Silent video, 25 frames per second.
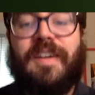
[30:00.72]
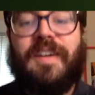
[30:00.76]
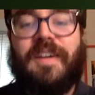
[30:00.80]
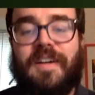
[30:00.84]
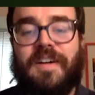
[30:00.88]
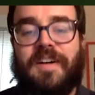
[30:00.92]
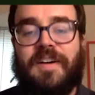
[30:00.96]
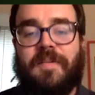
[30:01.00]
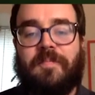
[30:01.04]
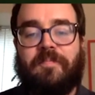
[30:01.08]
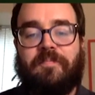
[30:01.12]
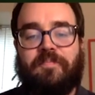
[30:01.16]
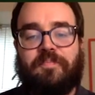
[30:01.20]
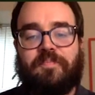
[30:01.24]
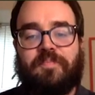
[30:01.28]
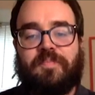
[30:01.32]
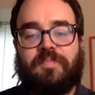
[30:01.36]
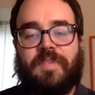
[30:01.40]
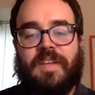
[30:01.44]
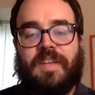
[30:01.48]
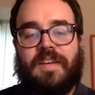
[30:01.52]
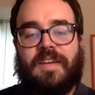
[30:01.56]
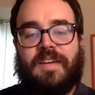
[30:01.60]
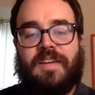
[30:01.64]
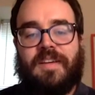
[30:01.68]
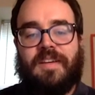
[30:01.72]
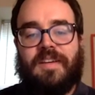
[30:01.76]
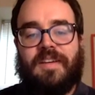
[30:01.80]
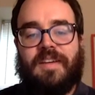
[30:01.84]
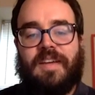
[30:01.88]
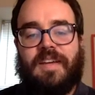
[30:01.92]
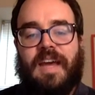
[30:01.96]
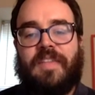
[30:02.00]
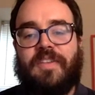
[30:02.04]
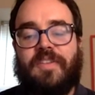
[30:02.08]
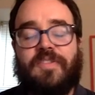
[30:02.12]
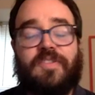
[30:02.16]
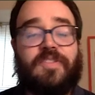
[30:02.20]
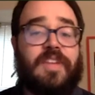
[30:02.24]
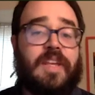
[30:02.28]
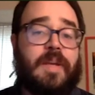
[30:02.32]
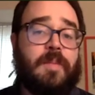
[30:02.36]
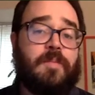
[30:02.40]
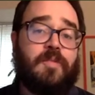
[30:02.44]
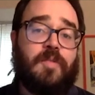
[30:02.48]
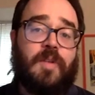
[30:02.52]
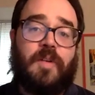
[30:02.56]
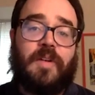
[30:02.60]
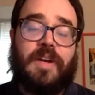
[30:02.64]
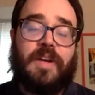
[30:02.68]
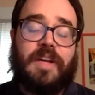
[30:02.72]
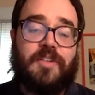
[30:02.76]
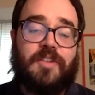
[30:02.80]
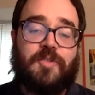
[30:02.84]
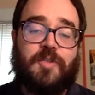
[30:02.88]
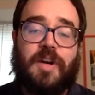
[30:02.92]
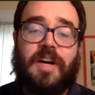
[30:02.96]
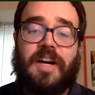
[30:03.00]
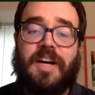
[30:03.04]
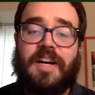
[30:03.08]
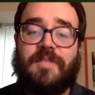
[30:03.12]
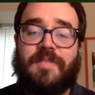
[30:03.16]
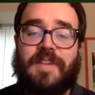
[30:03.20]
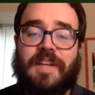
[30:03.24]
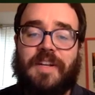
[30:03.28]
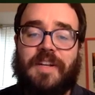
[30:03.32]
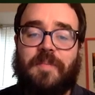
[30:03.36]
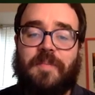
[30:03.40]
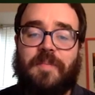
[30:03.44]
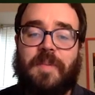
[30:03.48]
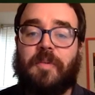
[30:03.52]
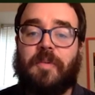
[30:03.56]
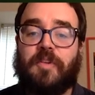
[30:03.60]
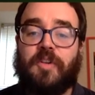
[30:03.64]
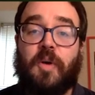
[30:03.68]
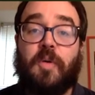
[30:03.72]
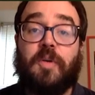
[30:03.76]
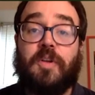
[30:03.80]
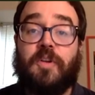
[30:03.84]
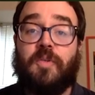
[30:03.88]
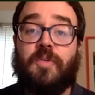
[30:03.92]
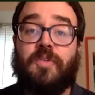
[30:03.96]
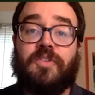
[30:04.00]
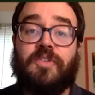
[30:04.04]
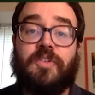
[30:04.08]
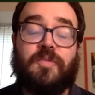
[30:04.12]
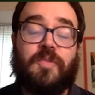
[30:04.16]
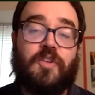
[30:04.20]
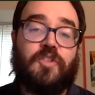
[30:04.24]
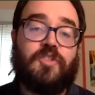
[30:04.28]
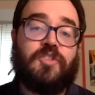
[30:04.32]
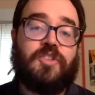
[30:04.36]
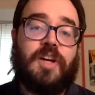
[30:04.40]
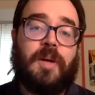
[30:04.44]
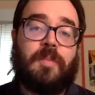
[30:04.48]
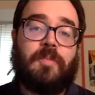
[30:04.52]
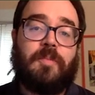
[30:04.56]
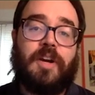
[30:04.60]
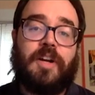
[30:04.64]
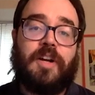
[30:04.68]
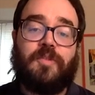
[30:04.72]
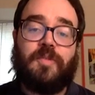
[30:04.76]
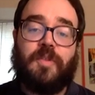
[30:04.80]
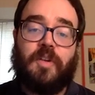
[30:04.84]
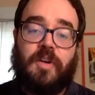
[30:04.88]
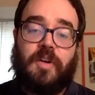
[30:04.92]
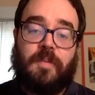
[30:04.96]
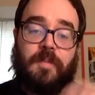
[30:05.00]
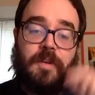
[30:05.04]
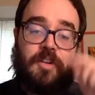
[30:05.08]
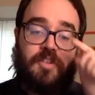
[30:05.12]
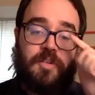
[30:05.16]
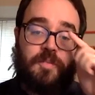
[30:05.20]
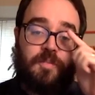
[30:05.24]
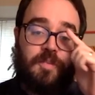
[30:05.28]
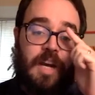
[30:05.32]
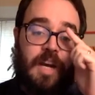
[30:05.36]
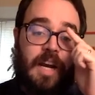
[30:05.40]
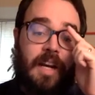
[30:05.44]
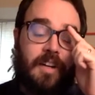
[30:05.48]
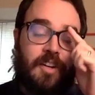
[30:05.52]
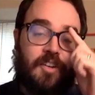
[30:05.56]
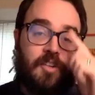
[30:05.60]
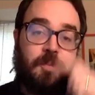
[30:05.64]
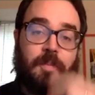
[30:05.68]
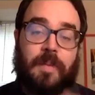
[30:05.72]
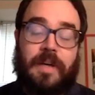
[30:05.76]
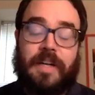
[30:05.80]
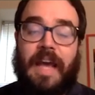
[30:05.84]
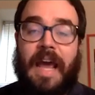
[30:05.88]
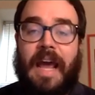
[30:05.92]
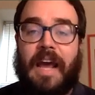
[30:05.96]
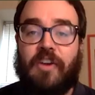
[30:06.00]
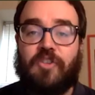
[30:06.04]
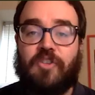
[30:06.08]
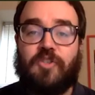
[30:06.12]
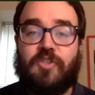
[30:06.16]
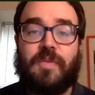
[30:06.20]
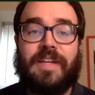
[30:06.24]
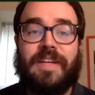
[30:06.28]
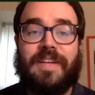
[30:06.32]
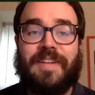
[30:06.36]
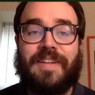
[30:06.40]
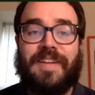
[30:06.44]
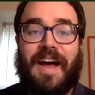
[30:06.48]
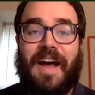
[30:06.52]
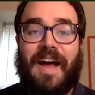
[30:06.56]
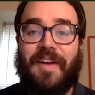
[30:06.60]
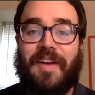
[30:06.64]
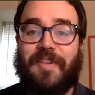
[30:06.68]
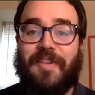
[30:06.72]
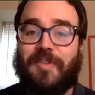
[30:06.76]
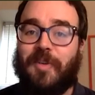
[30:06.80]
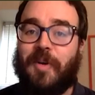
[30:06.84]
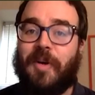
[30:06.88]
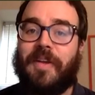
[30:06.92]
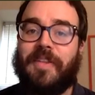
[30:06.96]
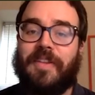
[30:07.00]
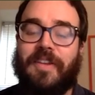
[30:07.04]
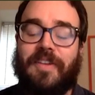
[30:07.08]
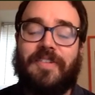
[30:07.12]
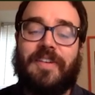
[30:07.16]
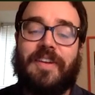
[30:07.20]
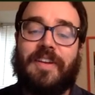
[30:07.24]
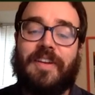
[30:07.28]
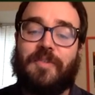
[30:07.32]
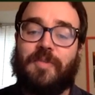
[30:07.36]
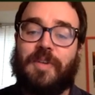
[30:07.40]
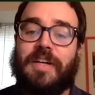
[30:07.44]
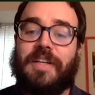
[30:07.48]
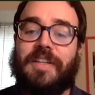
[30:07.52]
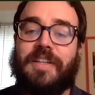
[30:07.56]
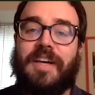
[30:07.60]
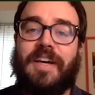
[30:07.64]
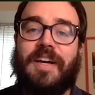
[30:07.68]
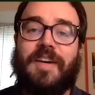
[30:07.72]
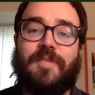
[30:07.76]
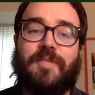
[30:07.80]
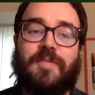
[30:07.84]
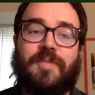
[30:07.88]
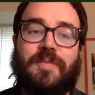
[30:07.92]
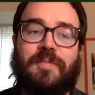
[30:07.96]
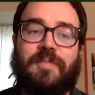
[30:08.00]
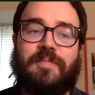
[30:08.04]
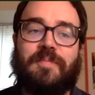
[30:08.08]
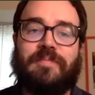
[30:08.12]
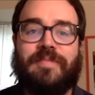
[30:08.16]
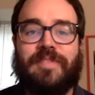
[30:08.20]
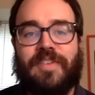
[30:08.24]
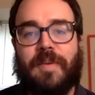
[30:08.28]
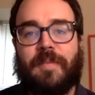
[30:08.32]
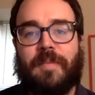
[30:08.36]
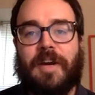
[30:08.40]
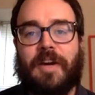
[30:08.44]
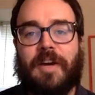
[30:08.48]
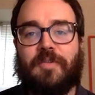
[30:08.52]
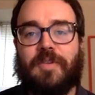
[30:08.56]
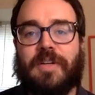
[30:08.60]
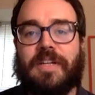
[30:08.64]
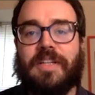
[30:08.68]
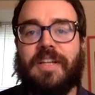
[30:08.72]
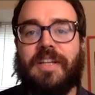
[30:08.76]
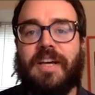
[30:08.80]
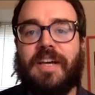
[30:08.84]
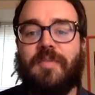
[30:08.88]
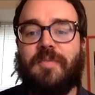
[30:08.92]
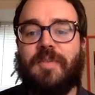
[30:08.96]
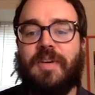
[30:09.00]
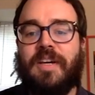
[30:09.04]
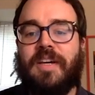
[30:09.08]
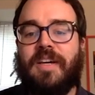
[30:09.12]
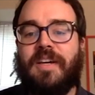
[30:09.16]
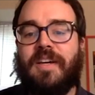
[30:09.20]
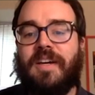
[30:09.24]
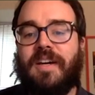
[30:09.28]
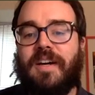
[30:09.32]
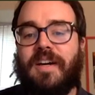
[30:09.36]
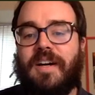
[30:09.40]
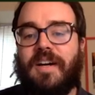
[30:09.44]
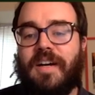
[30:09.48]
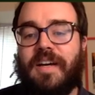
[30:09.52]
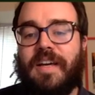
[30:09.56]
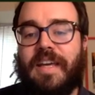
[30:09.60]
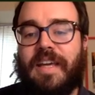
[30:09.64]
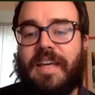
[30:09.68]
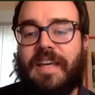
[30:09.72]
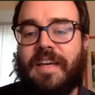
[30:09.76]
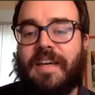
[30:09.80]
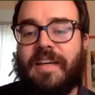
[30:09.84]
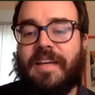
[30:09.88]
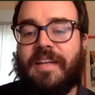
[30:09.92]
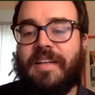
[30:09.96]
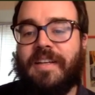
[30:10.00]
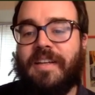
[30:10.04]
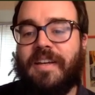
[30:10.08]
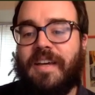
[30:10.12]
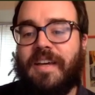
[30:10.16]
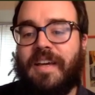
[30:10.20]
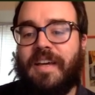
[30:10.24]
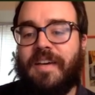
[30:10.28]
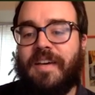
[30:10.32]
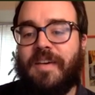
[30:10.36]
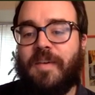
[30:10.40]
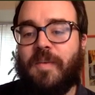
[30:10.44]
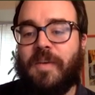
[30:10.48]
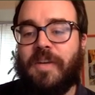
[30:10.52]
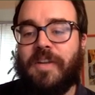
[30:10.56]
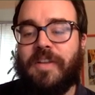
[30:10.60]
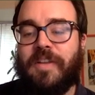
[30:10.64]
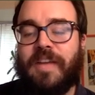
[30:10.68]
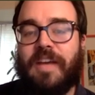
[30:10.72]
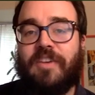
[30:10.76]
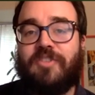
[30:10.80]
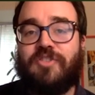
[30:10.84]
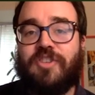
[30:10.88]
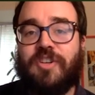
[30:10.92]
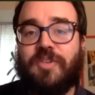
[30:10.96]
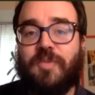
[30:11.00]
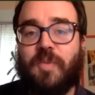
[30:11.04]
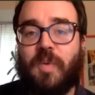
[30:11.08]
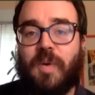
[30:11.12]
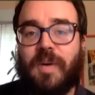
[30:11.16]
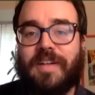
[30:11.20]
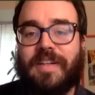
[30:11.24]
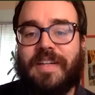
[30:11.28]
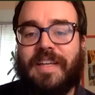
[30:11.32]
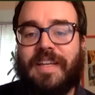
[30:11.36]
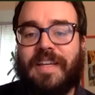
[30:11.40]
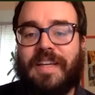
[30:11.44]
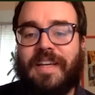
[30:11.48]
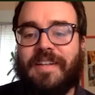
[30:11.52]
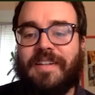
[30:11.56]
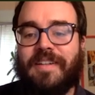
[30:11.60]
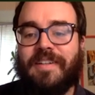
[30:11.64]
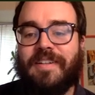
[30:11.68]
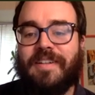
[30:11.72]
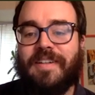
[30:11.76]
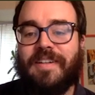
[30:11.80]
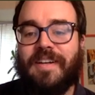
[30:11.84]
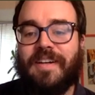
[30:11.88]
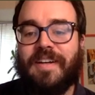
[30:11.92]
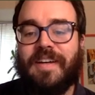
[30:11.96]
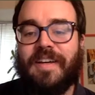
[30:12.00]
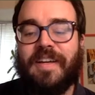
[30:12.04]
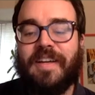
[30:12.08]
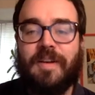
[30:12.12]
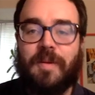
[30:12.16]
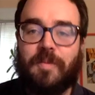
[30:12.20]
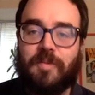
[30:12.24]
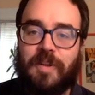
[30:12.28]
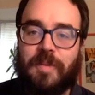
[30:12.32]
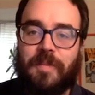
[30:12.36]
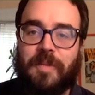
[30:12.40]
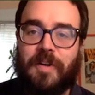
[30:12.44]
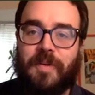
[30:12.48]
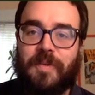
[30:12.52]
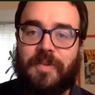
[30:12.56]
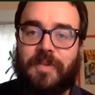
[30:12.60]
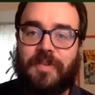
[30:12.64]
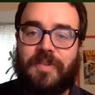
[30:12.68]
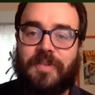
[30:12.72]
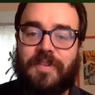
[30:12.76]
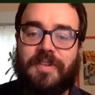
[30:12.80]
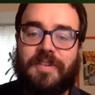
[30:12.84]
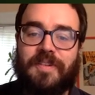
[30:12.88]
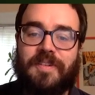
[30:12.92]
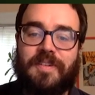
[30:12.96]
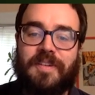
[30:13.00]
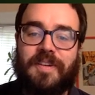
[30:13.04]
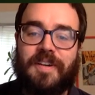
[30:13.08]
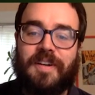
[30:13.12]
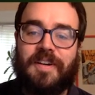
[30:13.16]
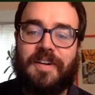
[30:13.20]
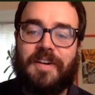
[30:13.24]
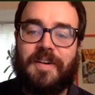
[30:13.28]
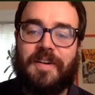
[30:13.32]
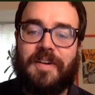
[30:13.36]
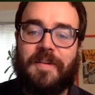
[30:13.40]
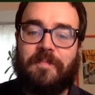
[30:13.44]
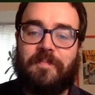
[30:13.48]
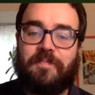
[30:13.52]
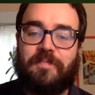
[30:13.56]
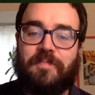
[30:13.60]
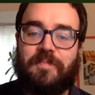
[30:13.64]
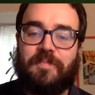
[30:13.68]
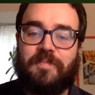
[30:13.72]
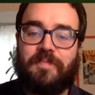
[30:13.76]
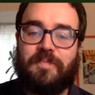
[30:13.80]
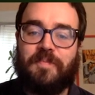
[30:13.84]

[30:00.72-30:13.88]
Um, and this seems very contrived. I know people don't use conversion operators very much in practice, but actually, I saw this in real life, semi real life, uh, in uh, one of the SG14 uh, GitHub repos. Um,